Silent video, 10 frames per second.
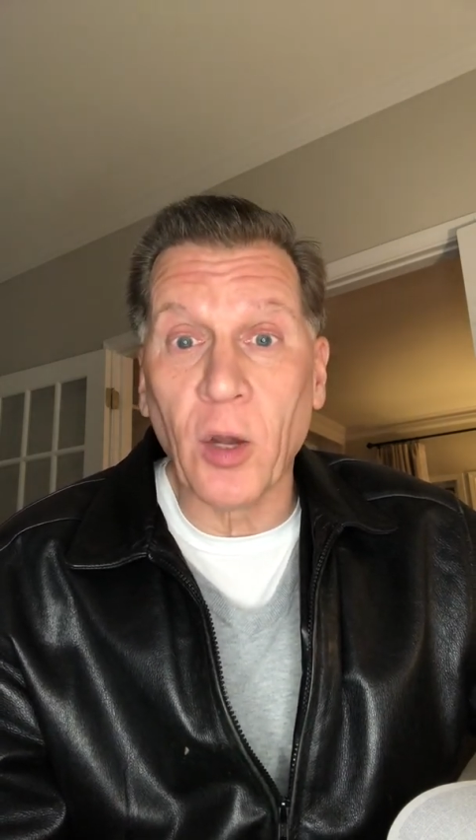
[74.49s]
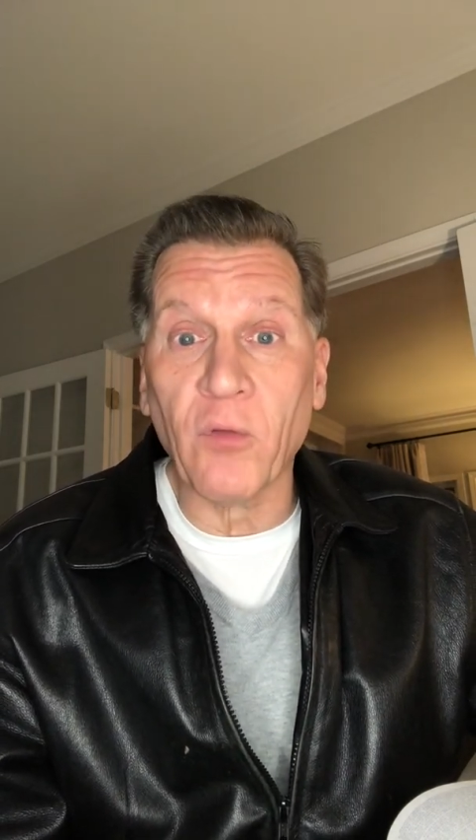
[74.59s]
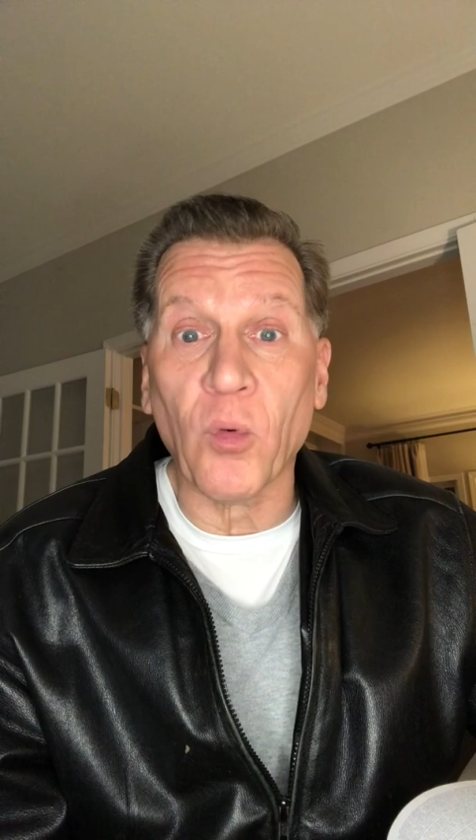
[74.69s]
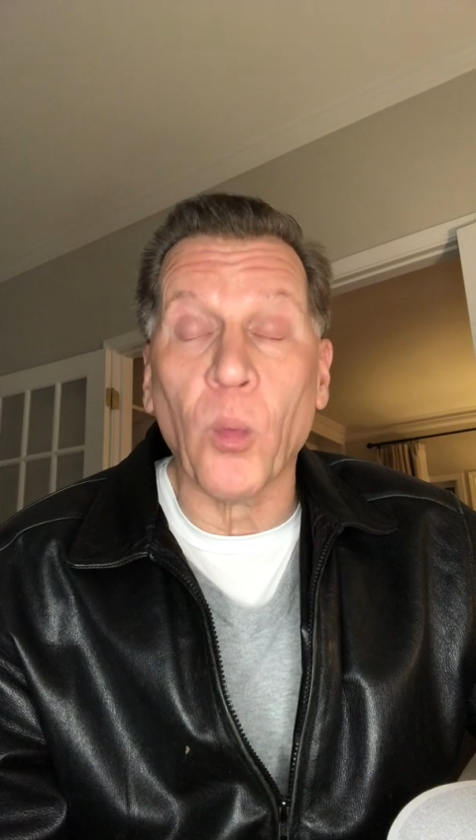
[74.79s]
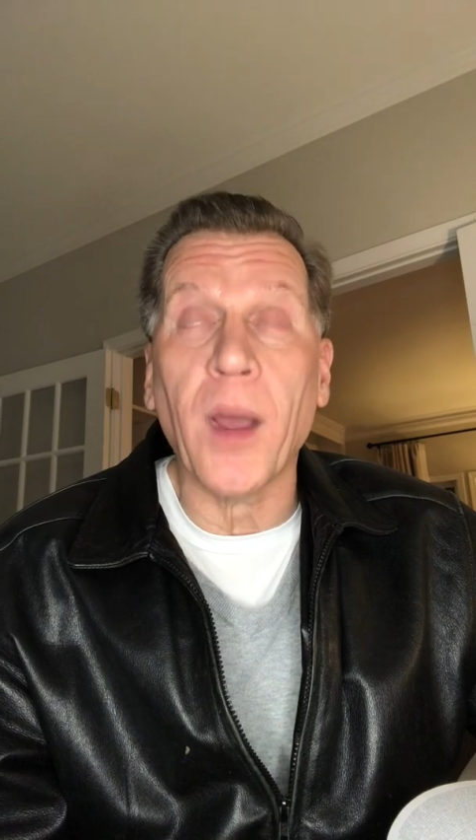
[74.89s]

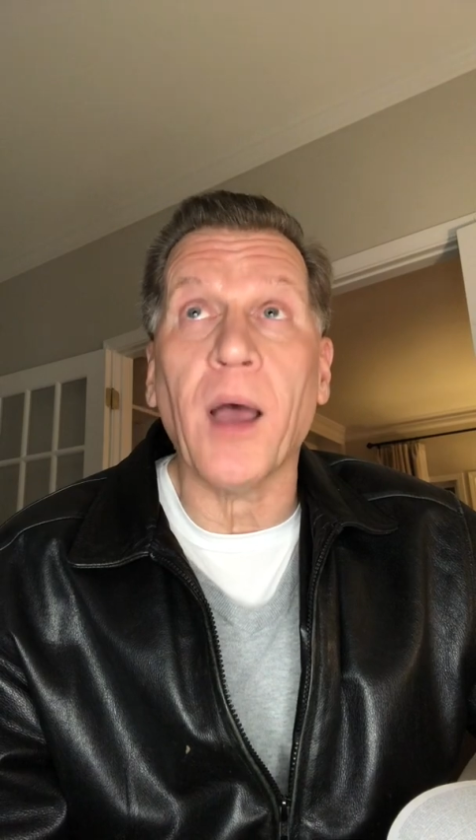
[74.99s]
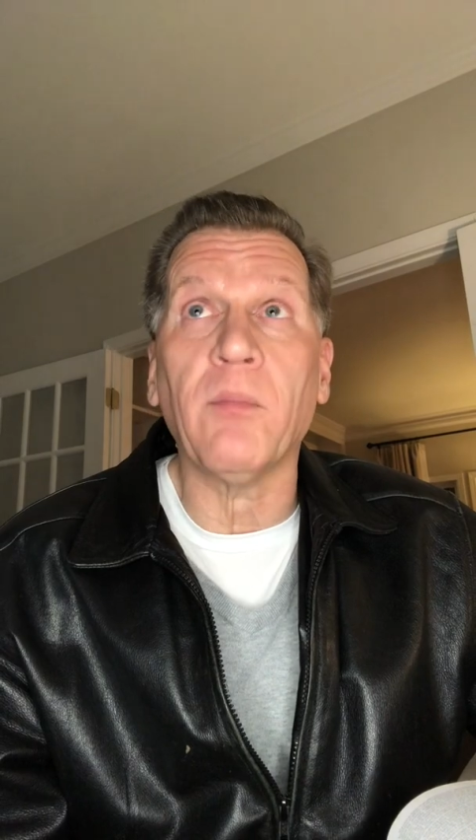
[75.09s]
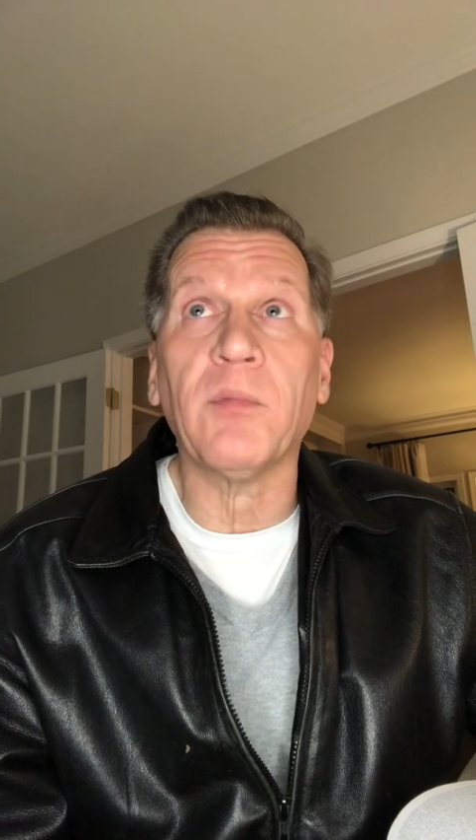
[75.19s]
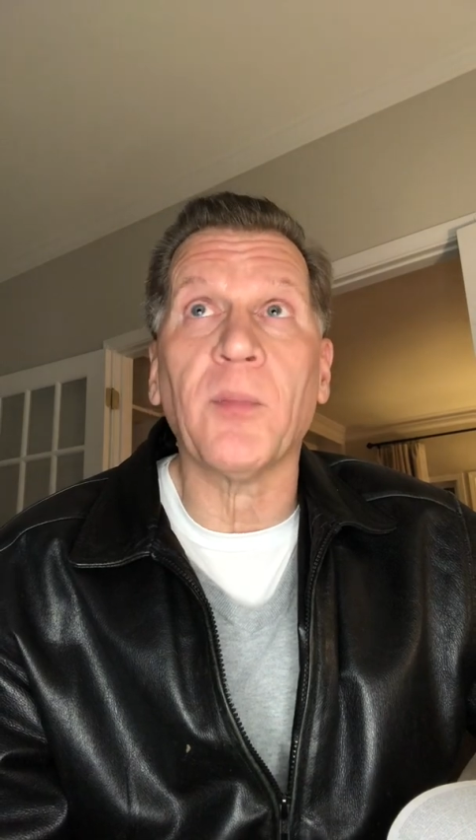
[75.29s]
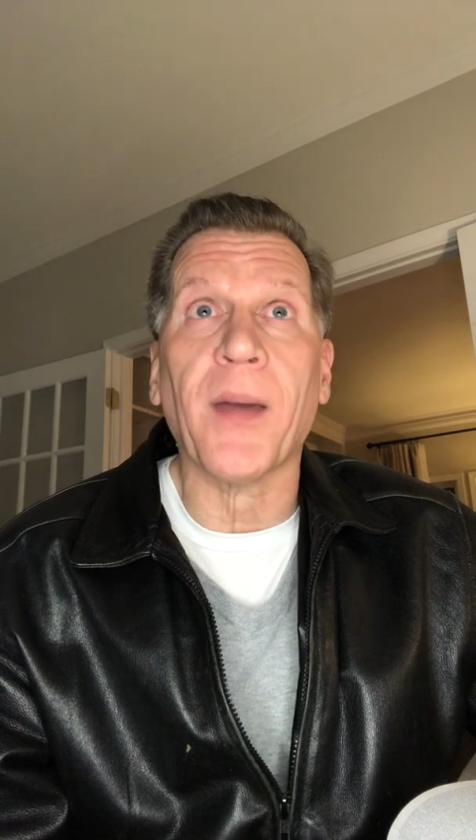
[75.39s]

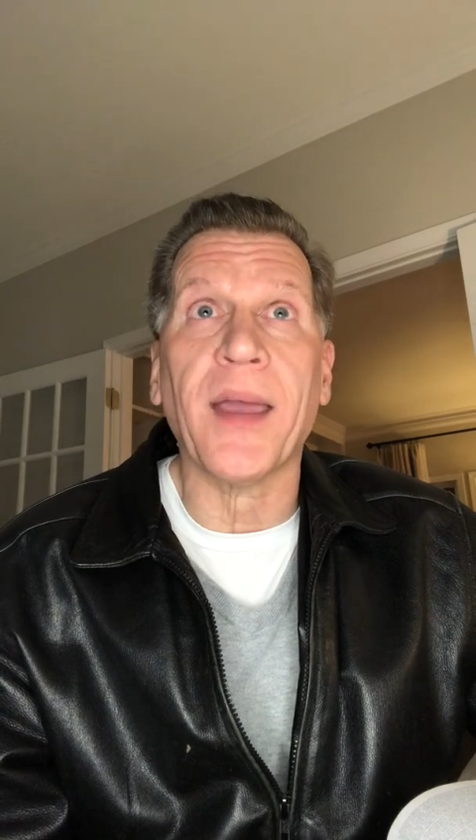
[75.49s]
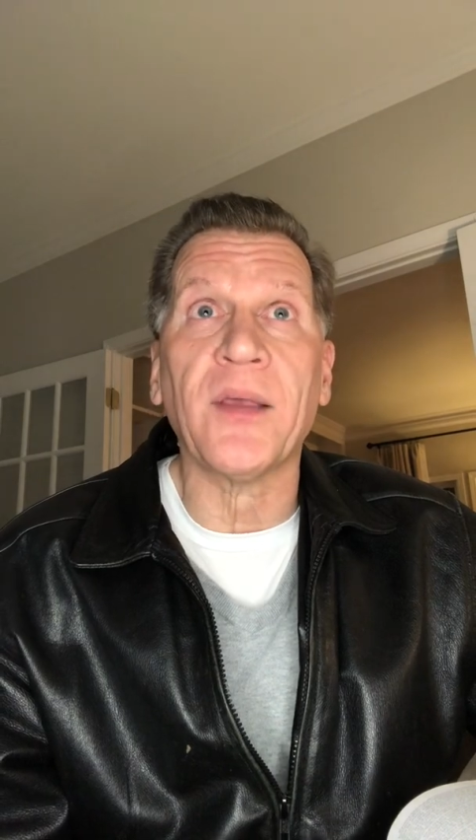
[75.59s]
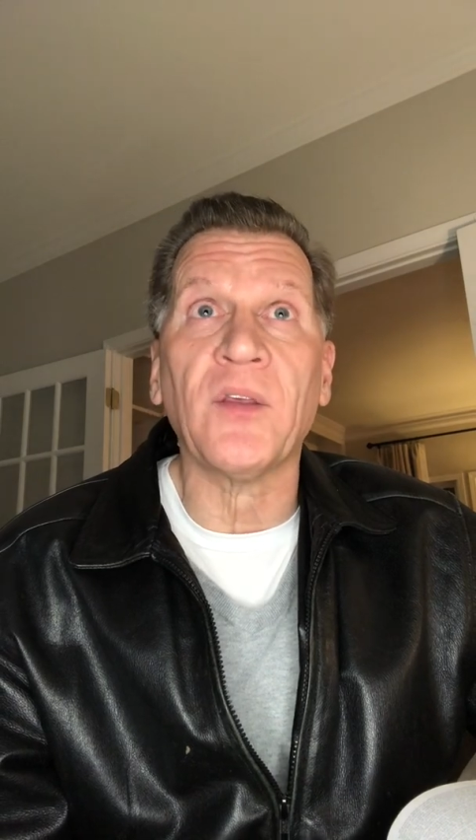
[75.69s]
overwhelmed by